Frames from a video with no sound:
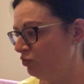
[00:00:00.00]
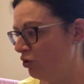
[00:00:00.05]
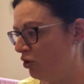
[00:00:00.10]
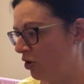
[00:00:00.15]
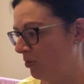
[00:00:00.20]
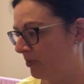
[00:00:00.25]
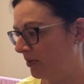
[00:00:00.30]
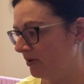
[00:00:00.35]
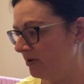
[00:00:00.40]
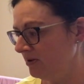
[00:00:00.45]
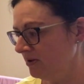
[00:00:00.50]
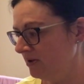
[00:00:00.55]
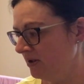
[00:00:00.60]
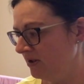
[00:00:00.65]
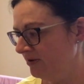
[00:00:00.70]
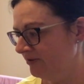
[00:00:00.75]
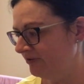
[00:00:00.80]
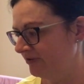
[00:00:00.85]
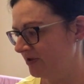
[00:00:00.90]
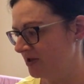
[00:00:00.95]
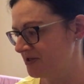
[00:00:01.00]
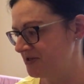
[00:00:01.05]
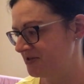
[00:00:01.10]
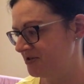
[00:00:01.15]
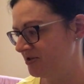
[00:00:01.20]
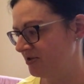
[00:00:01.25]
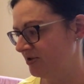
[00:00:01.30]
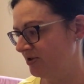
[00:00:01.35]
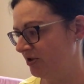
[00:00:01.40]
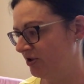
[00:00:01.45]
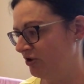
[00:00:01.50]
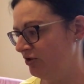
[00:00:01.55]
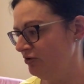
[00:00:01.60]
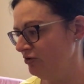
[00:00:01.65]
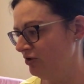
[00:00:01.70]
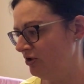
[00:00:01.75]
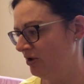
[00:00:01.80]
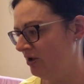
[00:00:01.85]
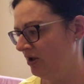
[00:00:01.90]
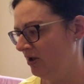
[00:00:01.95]
wobble?" flustered the
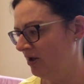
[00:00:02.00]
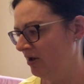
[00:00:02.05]
cook.